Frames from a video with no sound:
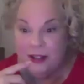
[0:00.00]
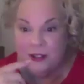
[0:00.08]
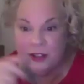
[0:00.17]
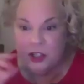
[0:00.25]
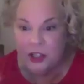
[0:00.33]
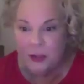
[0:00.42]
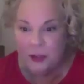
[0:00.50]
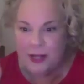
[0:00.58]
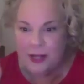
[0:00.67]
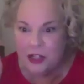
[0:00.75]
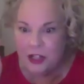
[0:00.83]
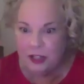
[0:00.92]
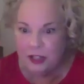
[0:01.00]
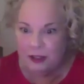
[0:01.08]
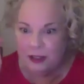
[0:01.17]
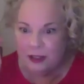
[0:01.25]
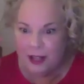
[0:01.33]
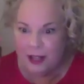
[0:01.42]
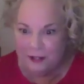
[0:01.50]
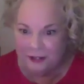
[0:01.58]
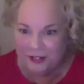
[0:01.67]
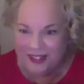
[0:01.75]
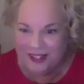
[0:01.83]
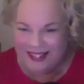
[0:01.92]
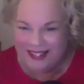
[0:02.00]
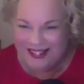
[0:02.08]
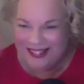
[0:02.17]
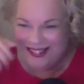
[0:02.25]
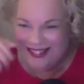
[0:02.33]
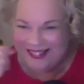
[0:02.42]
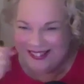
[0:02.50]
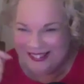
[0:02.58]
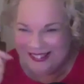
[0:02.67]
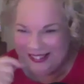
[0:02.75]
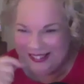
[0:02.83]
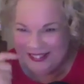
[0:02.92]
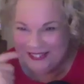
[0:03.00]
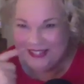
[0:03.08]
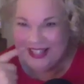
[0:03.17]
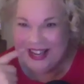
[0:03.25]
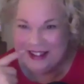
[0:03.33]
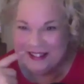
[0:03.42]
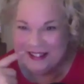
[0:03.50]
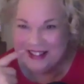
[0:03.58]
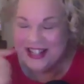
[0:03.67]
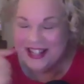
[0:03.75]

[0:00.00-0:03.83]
because you and I share a lot of a language.